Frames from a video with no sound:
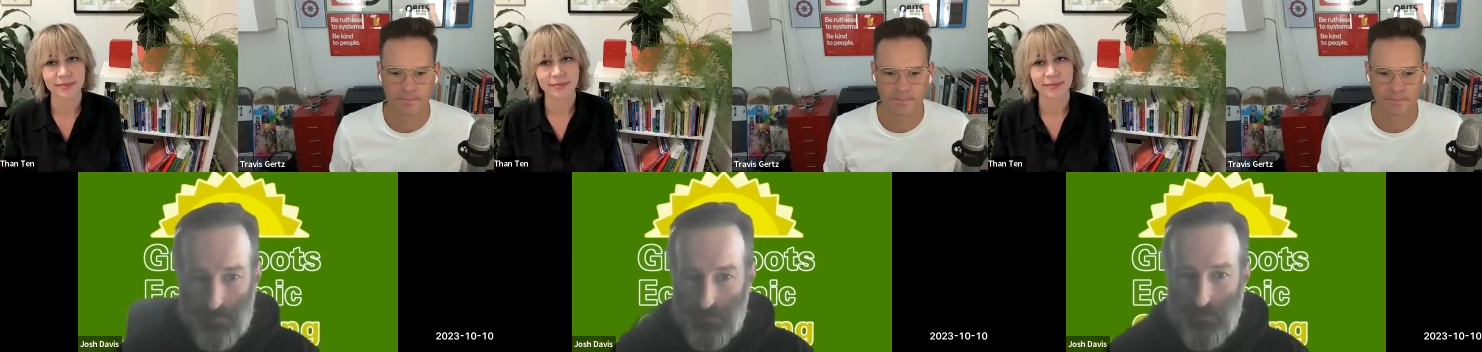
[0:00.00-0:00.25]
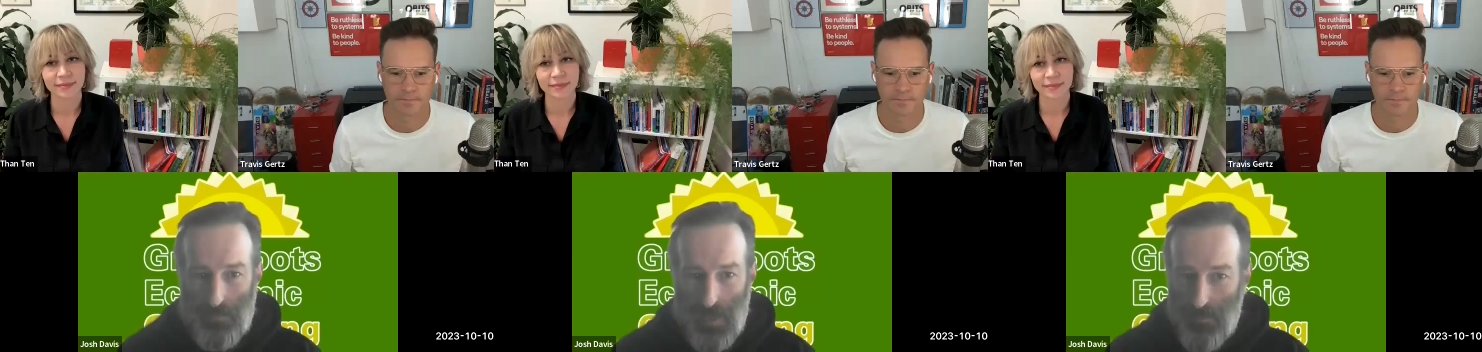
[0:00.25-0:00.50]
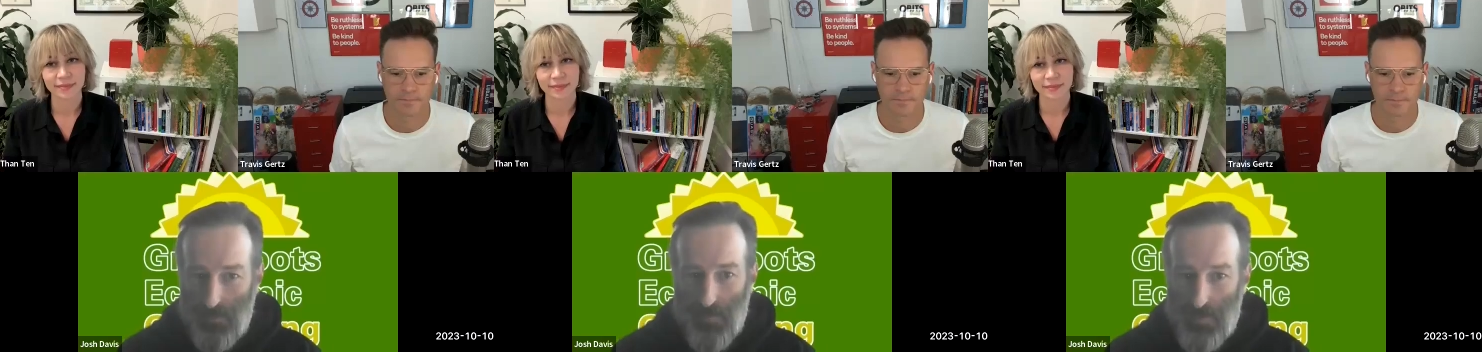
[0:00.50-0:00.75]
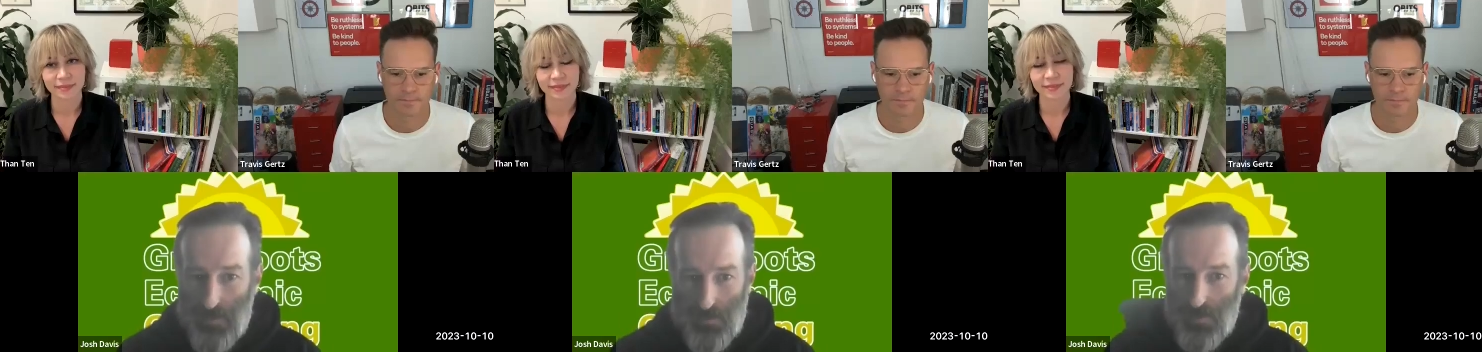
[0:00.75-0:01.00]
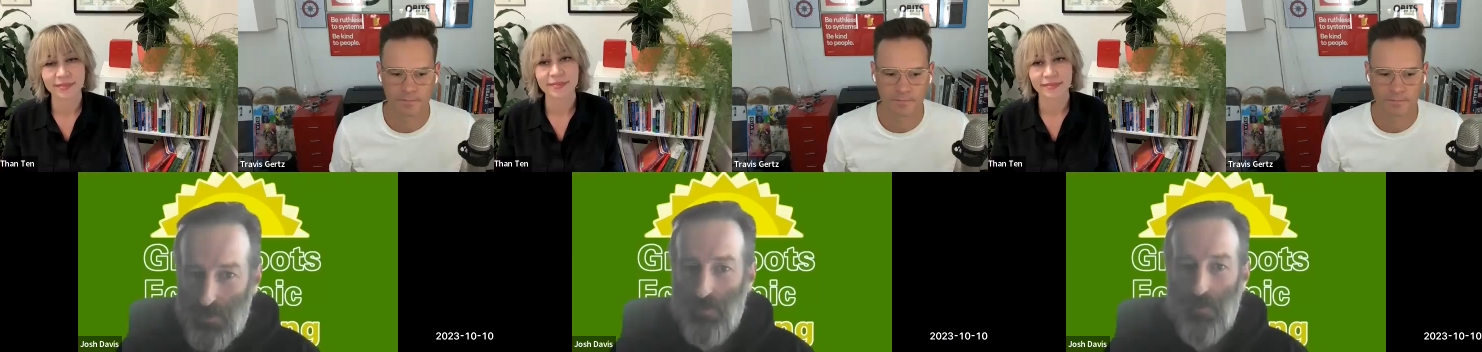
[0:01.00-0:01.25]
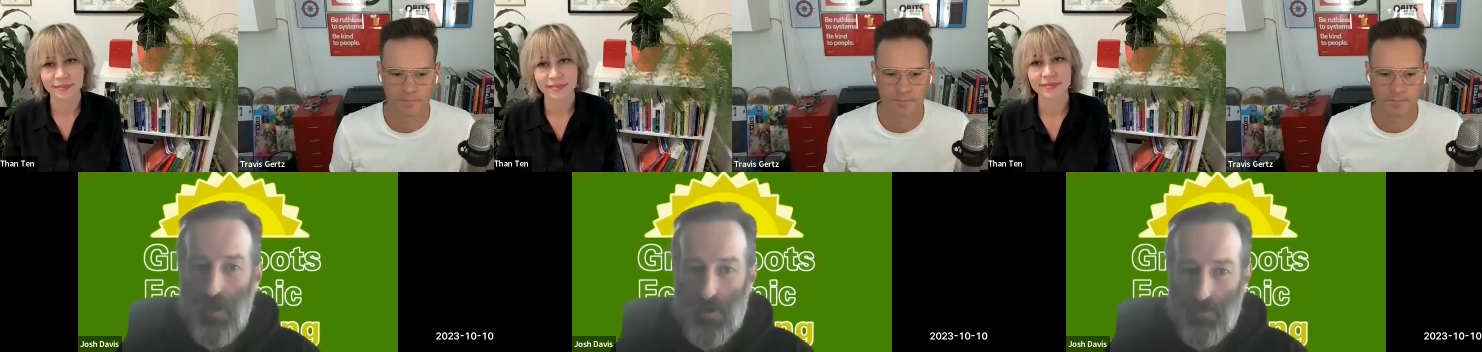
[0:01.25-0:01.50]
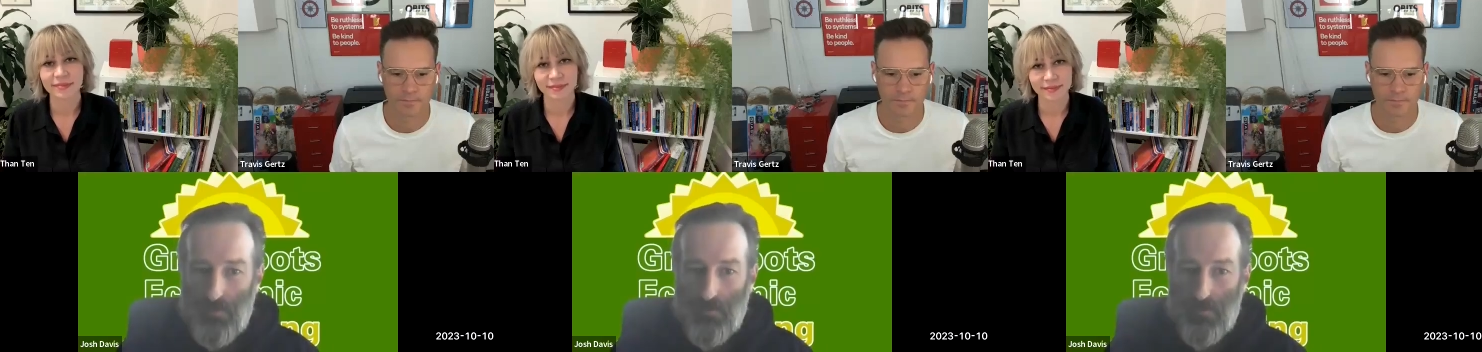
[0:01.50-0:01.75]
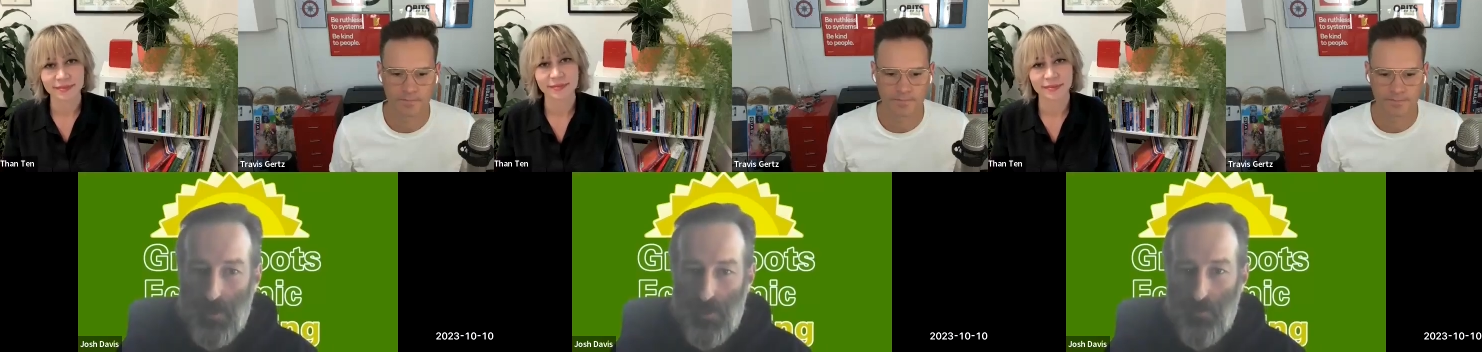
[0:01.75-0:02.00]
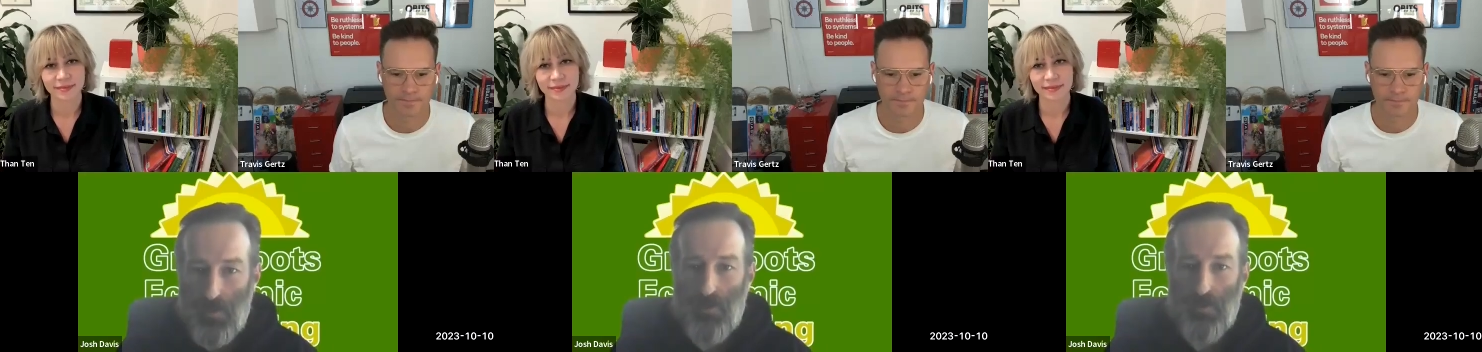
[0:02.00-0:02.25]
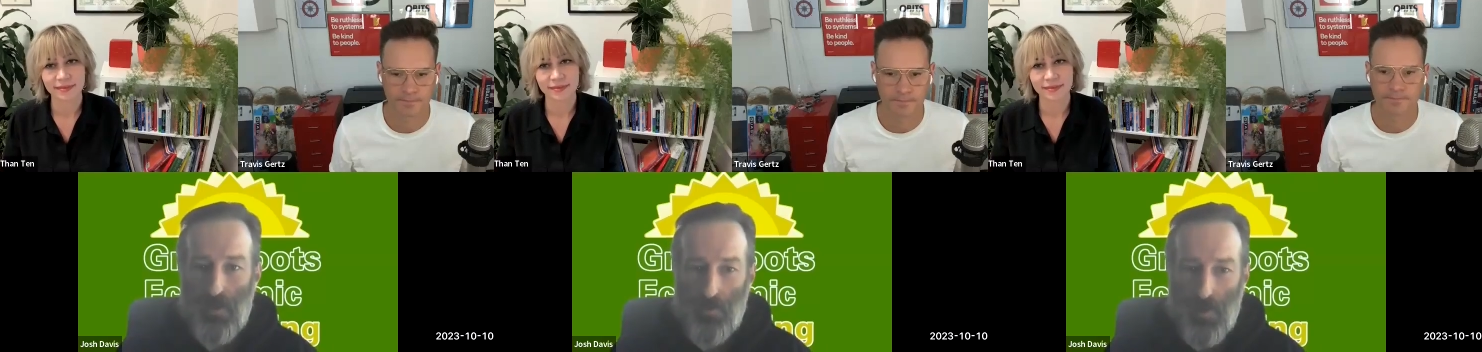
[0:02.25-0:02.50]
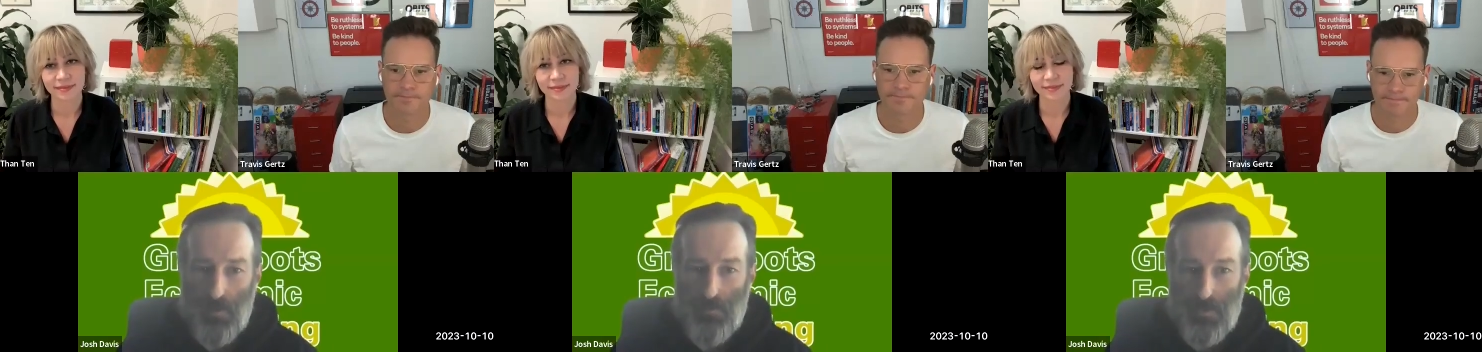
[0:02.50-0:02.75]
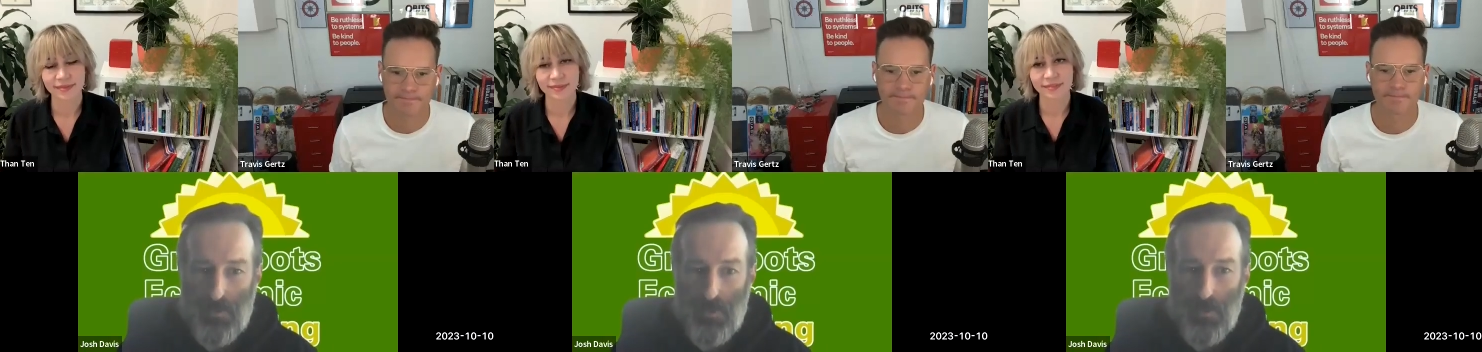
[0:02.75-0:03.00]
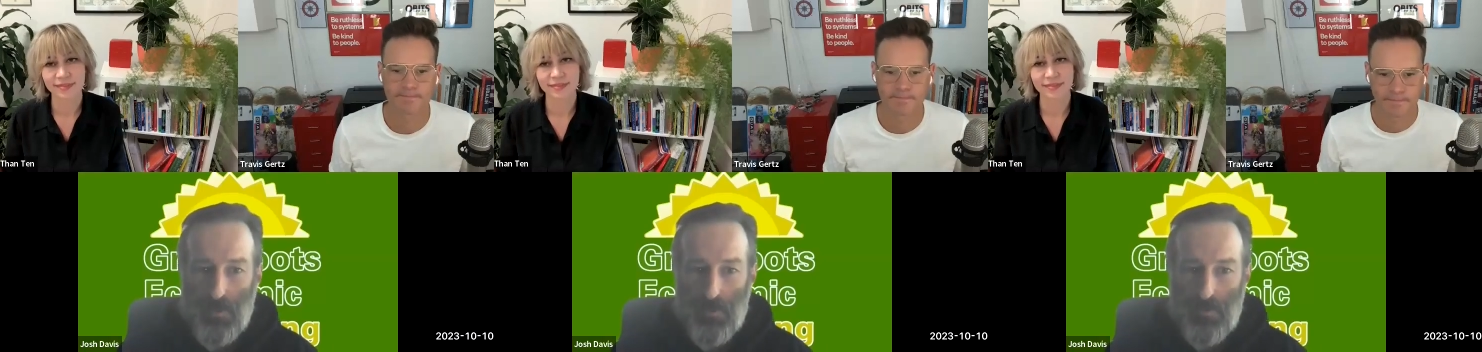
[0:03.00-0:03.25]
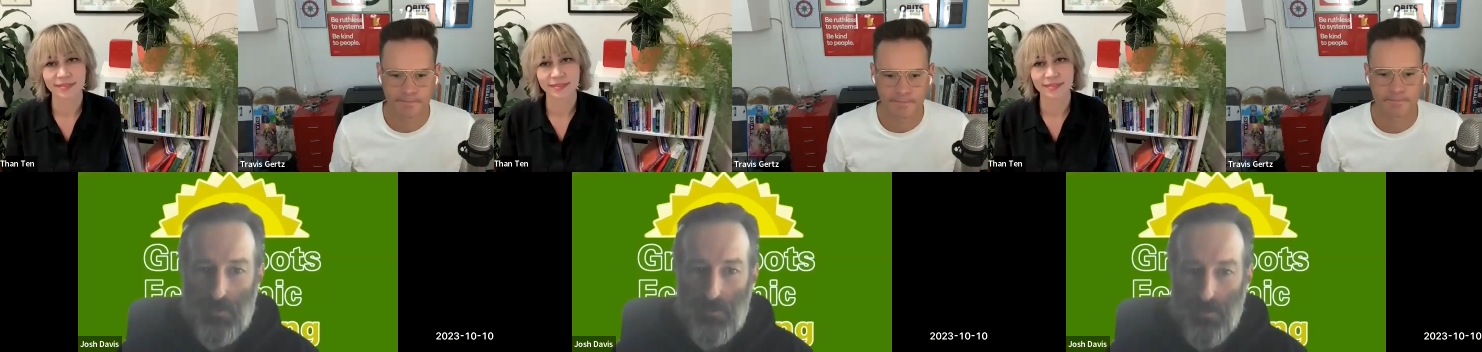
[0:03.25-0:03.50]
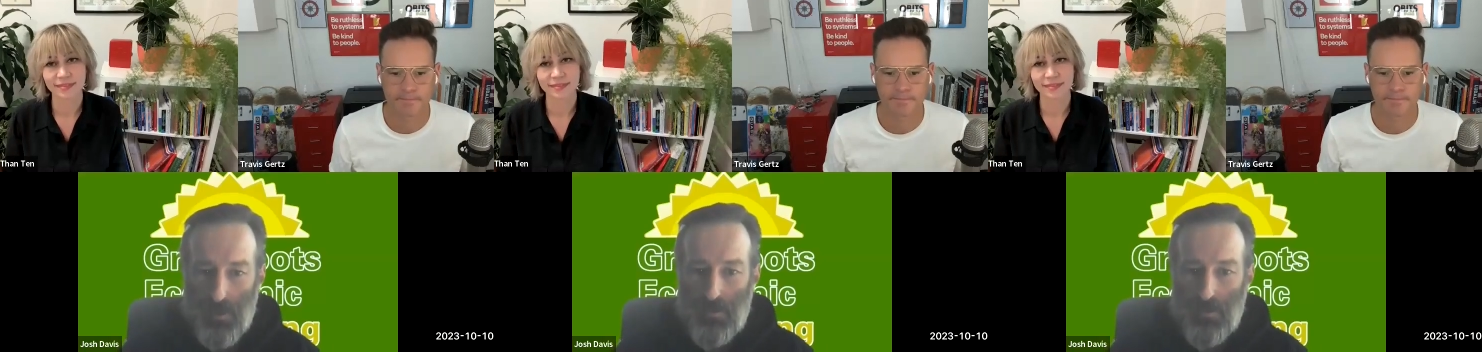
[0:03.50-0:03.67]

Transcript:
Speaker 1: type of industry, there are a lot of uh, worker co-ops uh, in the U.S.